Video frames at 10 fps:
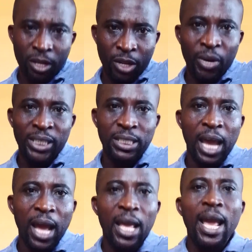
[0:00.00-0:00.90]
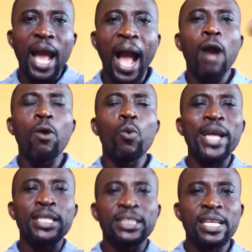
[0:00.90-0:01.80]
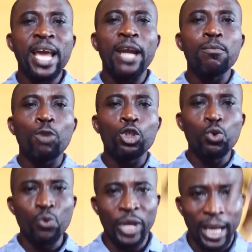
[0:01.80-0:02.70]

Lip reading: the retina. And when the ciliary module